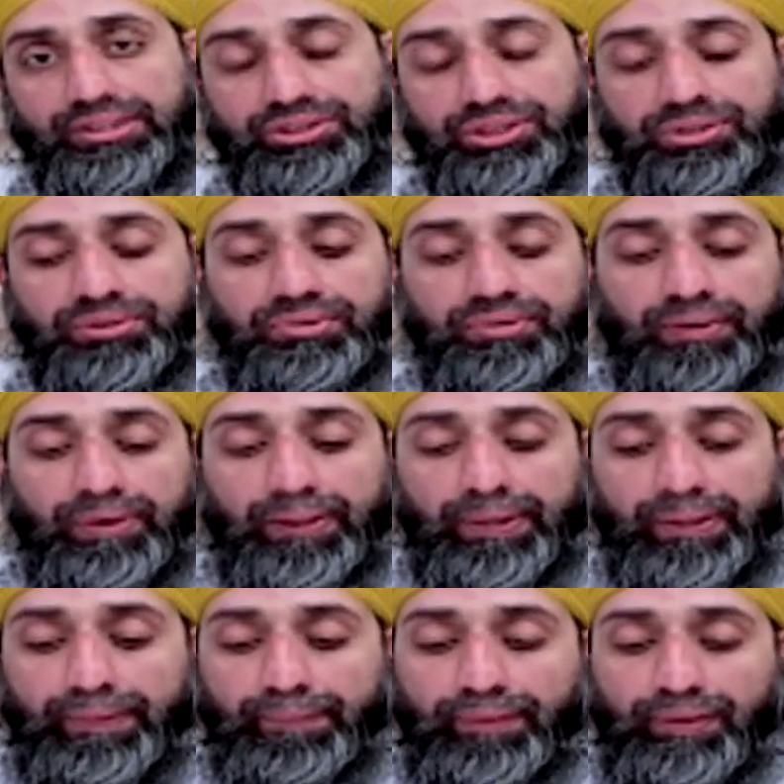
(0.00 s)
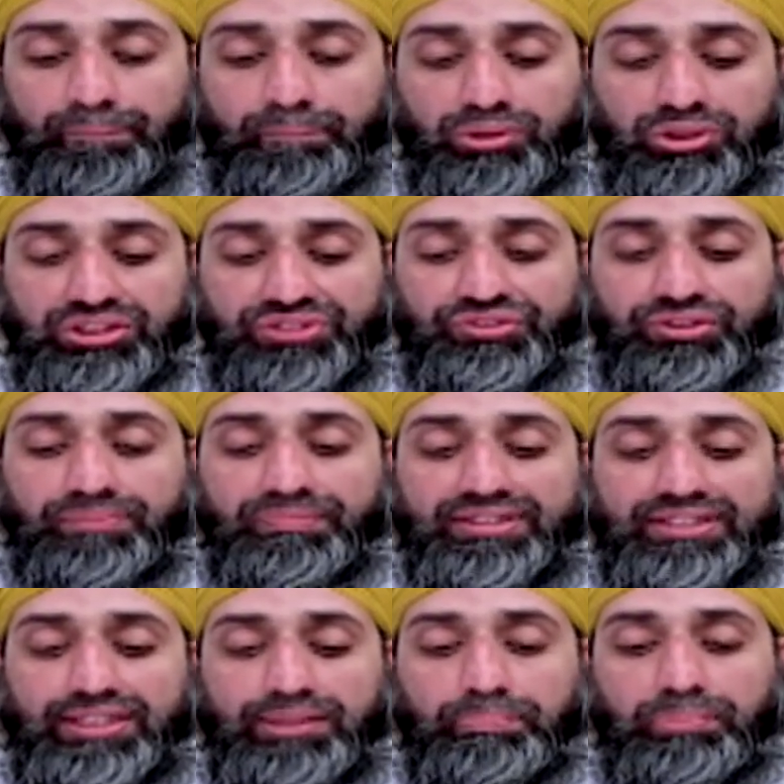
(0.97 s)
So, a beautiful
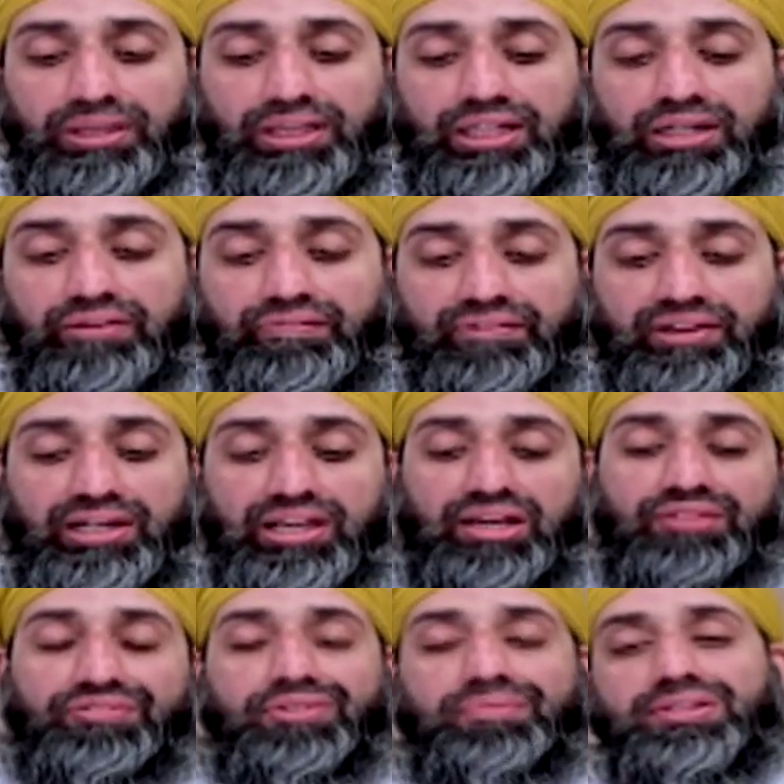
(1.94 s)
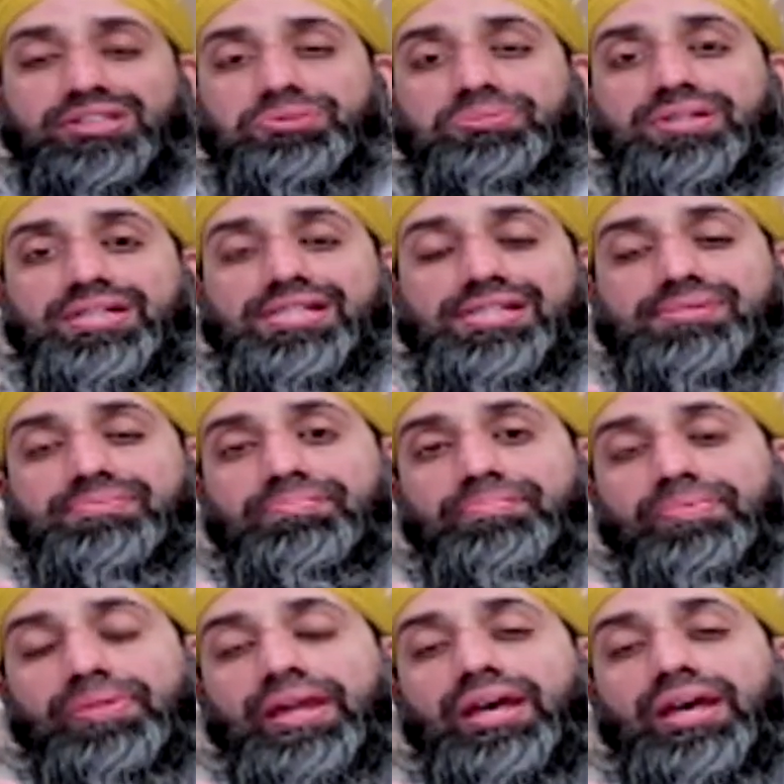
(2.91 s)
Madani pearl we learn from this verse